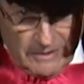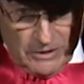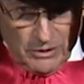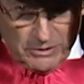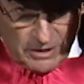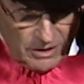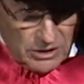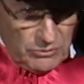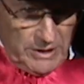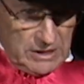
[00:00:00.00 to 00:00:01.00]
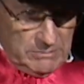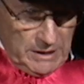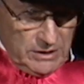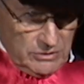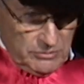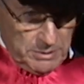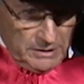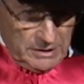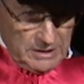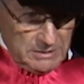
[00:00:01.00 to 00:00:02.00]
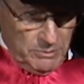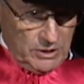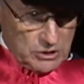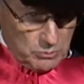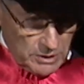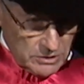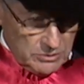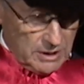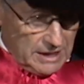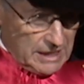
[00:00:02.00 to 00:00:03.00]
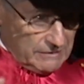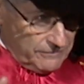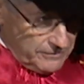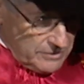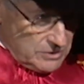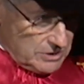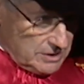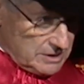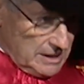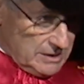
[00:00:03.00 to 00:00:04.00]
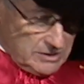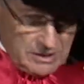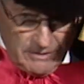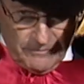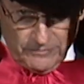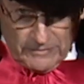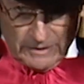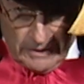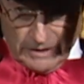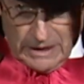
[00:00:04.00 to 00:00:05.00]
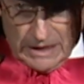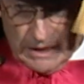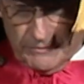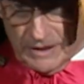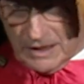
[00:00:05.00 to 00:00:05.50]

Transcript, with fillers: Don't underestimate your abilities because once you get that first success, it'll give you the